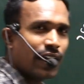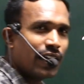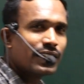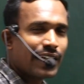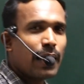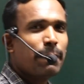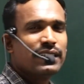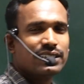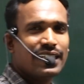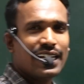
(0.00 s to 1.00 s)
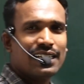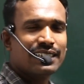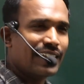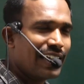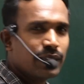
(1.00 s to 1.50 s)
in
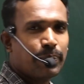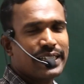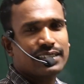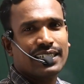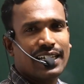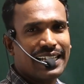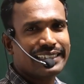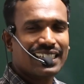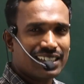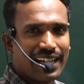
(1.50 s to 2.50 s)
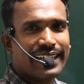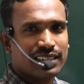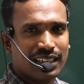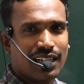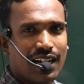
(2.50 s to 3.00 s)
KPCL, TNPCL, etc.,
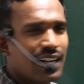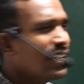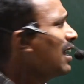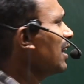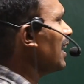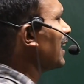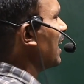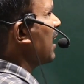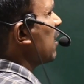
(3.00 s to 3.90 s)
etc. Like a